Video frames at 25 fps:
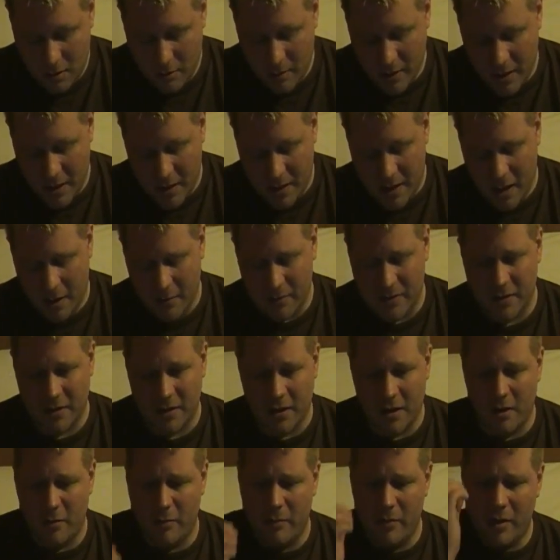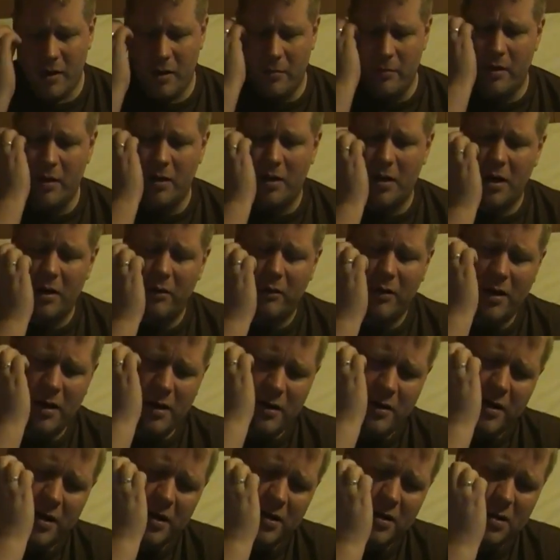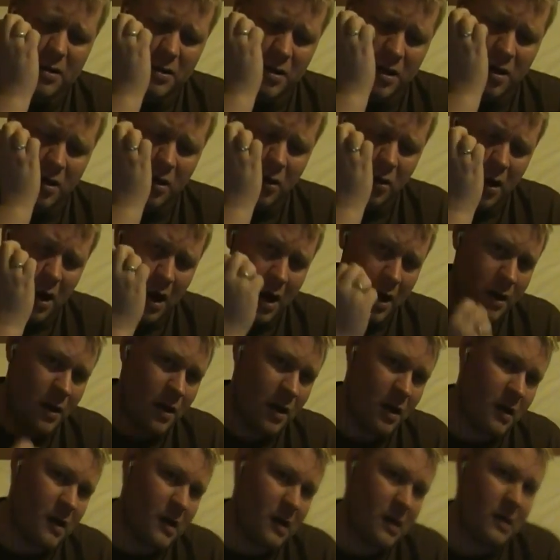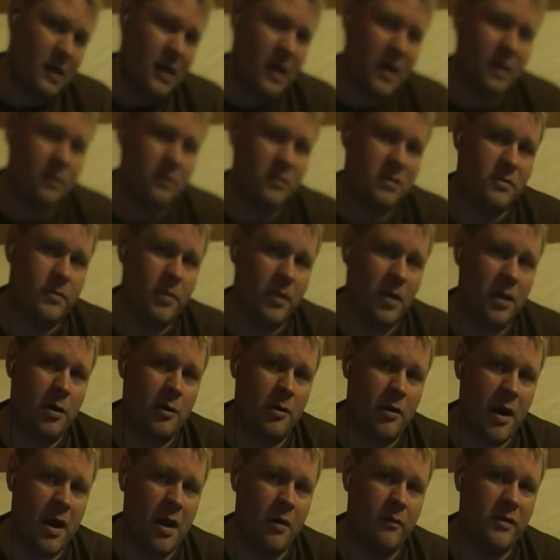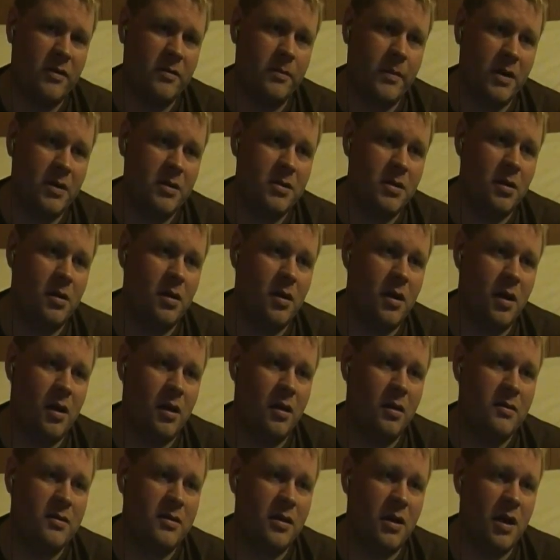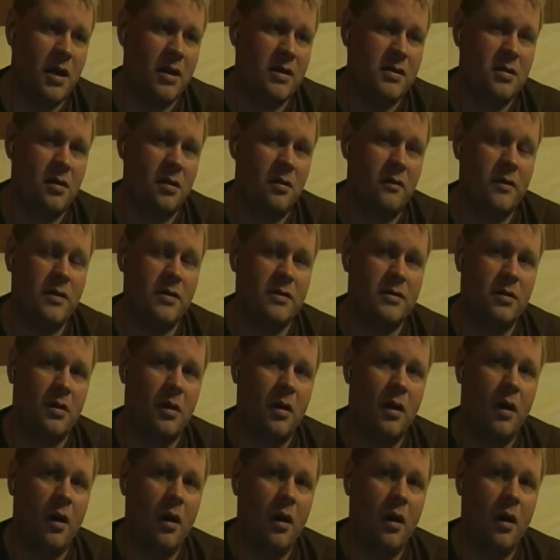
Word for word: but it comes into humility. One of the things, you know, I, I, I like was Billy Graham was mentioned in Sunday service.